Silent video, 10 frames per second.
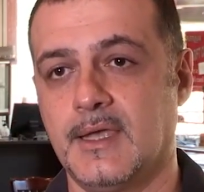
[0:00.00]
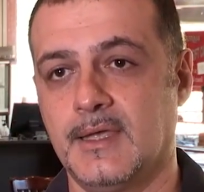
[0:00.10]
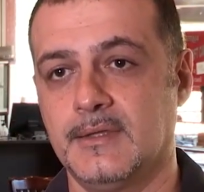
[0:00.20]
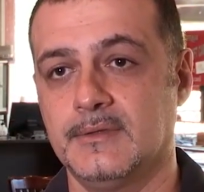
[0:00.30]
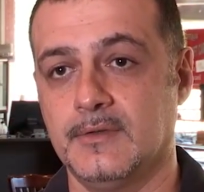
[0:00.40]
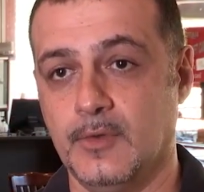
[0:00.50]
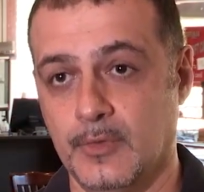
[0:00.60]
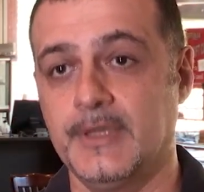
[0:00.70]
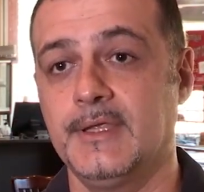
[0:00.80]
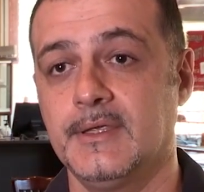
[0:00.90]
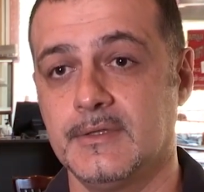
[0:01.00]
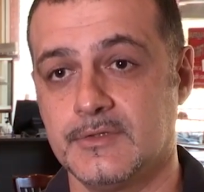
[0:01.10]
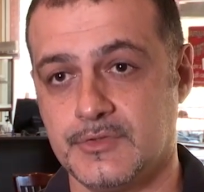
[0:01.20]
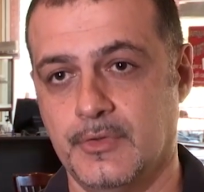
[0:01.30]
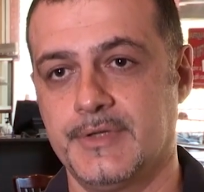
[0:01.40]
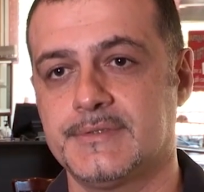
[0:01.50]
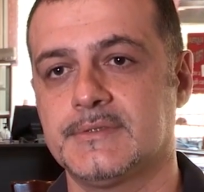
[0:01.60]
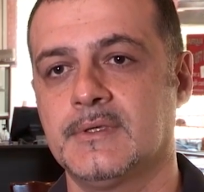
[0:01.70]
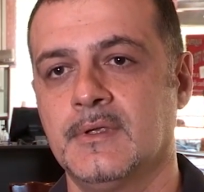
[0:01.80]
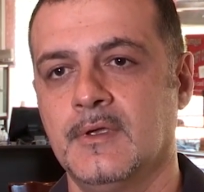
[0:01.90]
and only
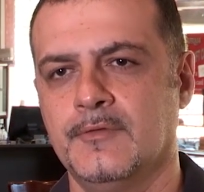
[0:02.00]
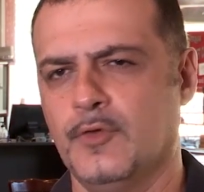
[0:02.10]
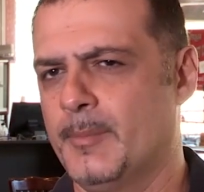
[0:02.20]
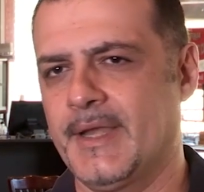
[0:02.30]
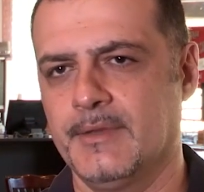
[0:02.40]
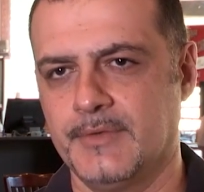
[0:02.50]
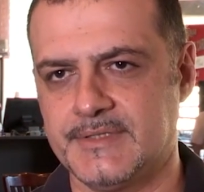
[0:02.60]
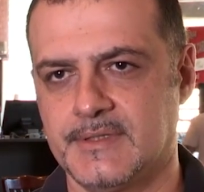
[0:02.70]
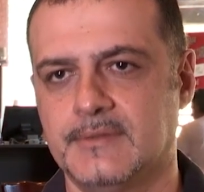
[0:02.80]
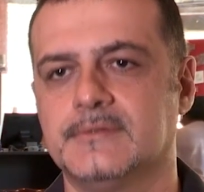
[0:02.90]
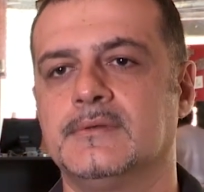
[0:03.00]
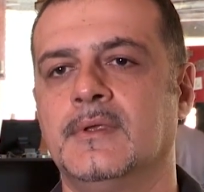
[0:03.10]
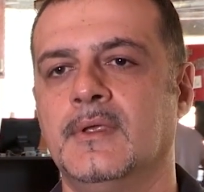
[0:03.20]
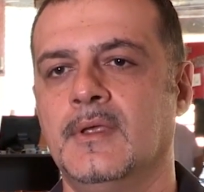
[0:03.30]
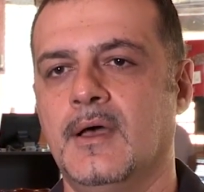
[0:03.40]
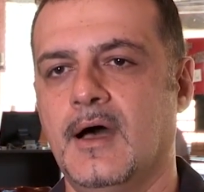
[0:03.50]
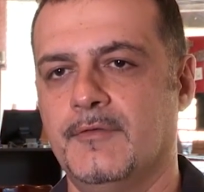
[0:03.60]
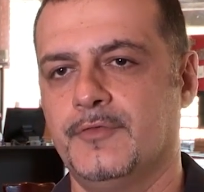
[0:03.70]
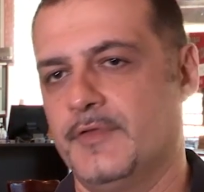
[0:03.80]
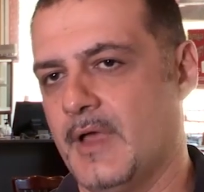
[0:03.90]
choice for many reasons. Uh,
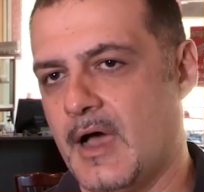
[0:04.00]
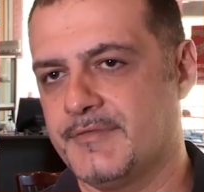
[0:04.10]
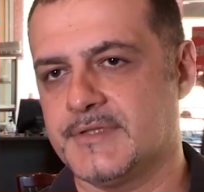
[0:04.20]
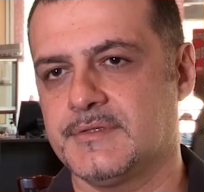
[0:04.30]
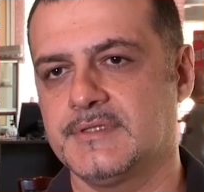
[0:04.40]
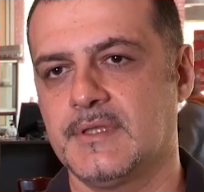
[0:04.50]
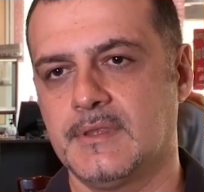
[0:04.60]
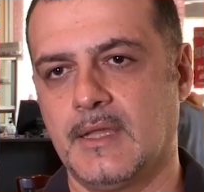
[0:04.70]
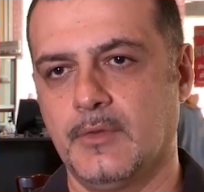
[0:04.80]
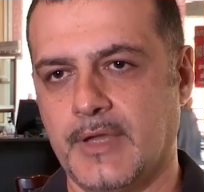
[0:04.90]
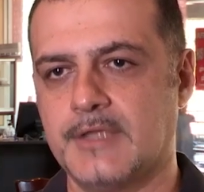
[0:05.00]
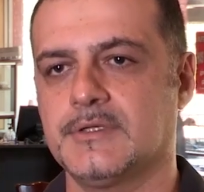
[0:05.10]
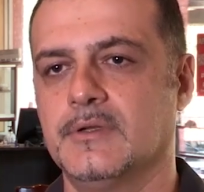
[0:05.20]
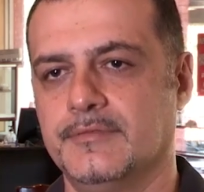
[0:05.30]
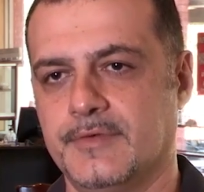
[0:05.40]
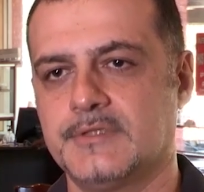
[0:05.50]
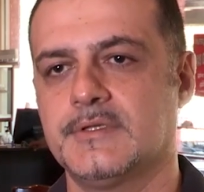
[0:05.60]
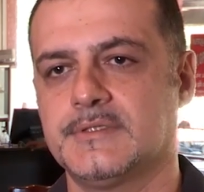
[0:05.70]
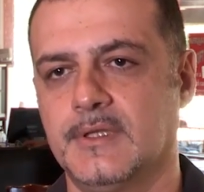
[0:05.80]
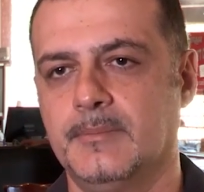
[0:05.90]
for the obvious reason, the location of
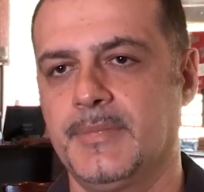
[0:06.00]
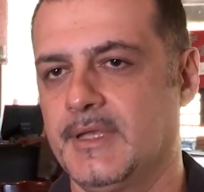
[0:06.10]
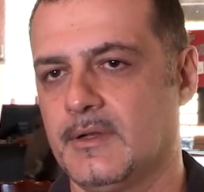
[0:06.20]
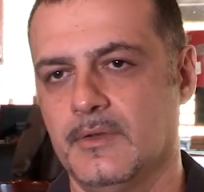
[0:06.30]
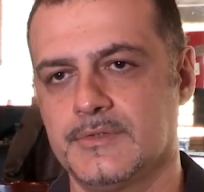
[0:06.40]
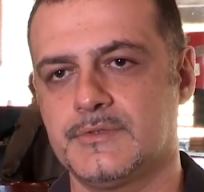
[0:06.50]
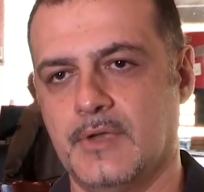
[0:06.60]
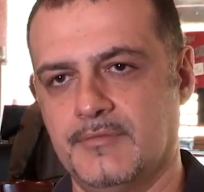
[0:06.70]
Richardson being close to